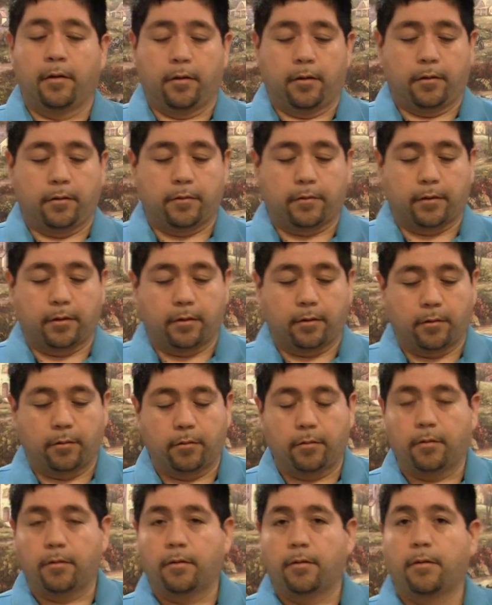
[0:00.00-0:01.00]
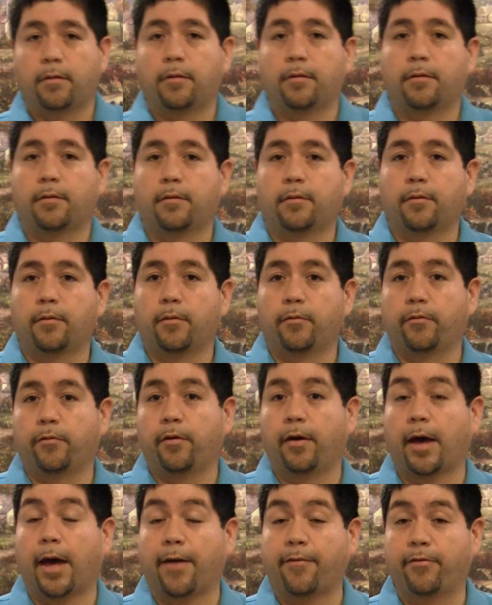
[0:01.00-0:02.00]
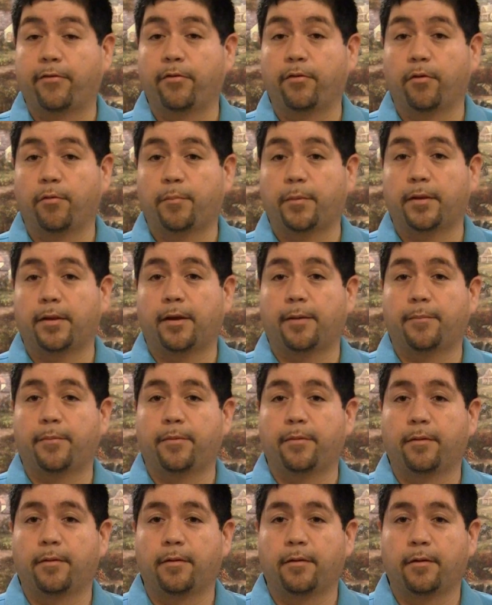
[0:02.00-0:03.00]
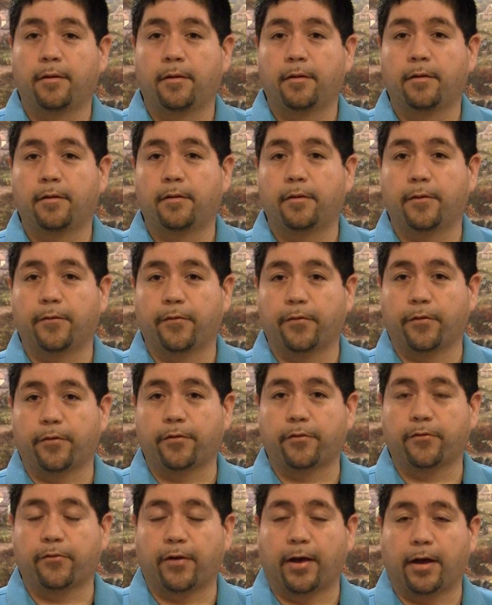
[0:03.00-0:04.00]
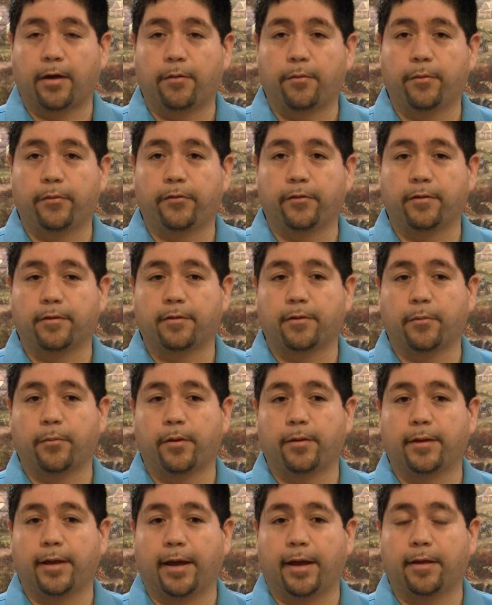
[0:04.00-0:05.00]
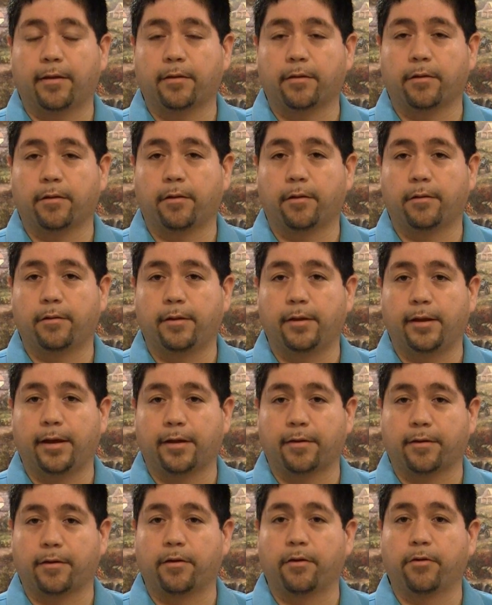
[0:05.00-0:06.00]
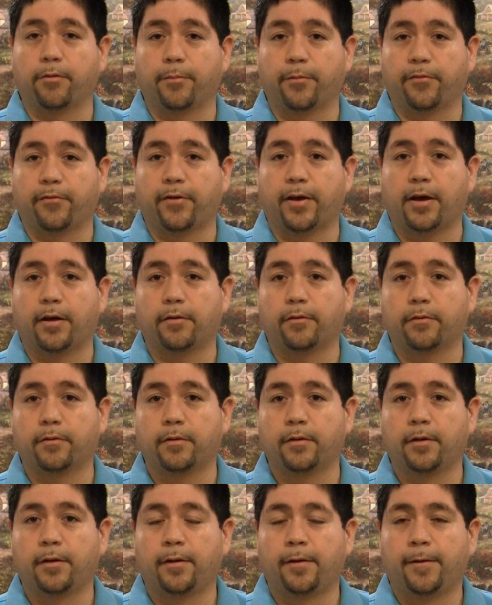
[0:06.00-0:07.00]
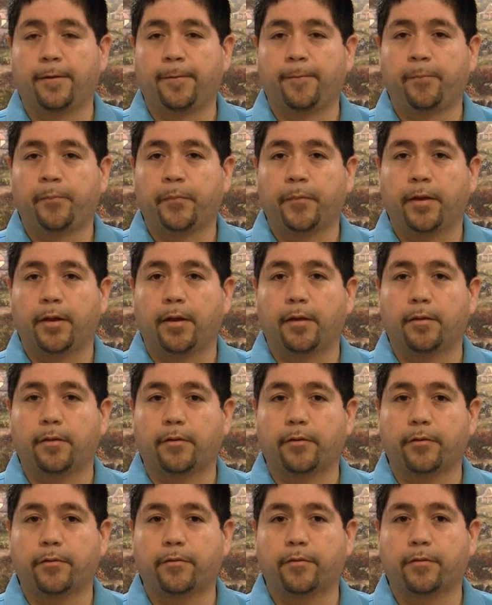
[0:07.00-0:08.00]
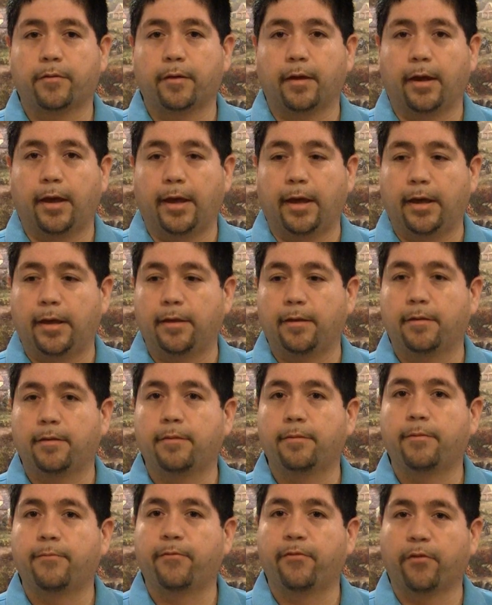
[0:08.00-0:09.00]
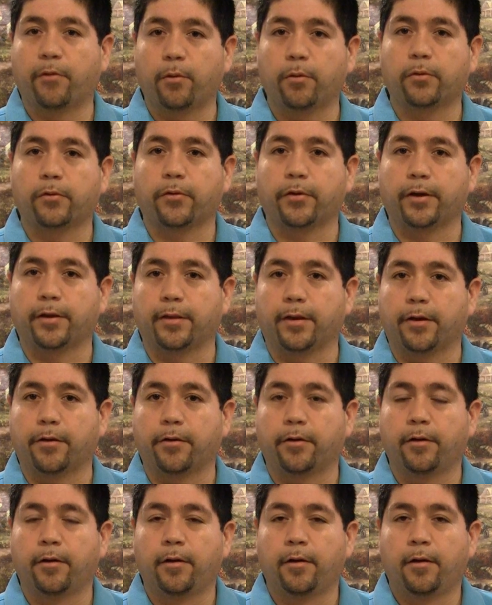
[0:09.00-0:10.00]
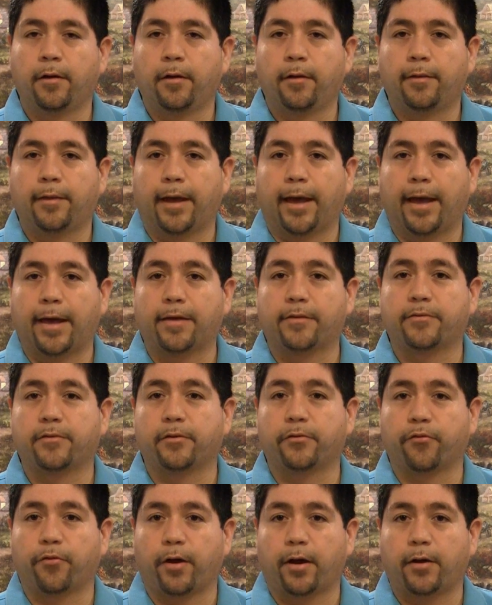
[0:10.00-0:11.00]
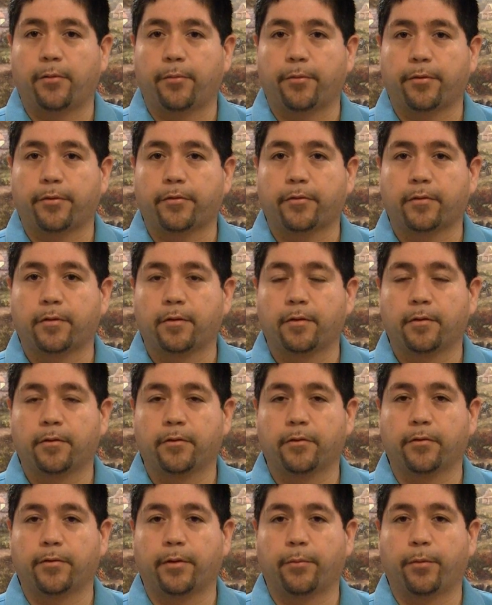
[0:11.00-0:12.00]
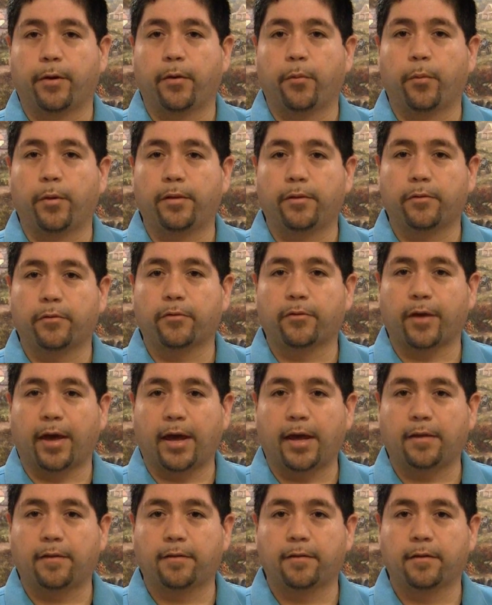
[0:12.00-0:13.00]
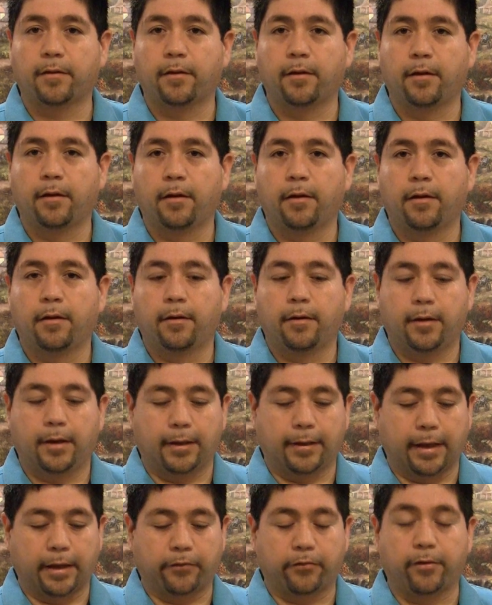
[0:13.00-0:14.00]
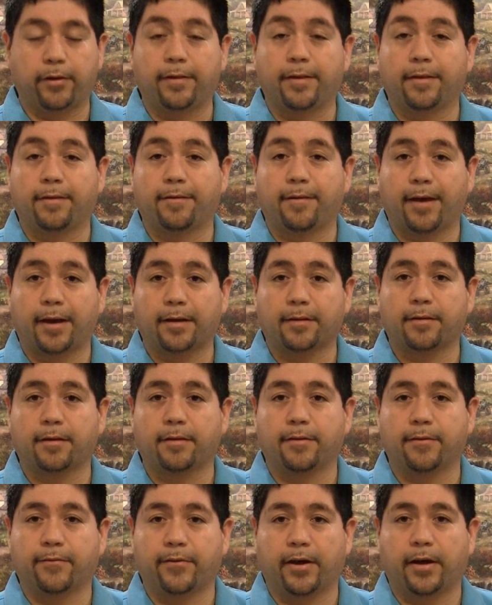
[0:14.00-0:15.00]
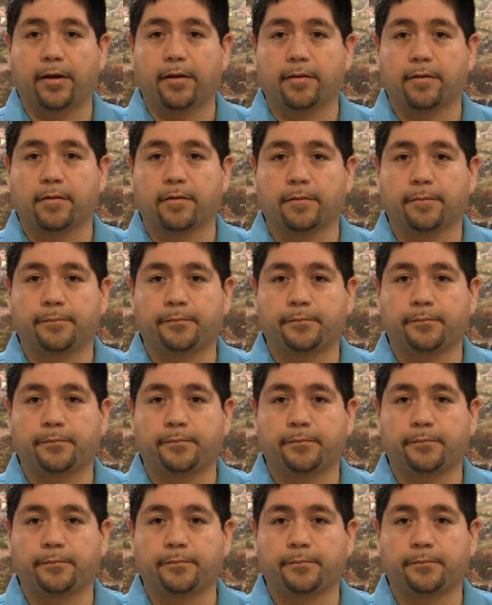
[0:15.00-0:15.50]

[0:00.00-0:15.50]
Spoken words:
So you have to open up the first file, which is the one that has all of the executable files, and there's a folder in there that has the drivers, so that way Windows 8 can actually detect the device.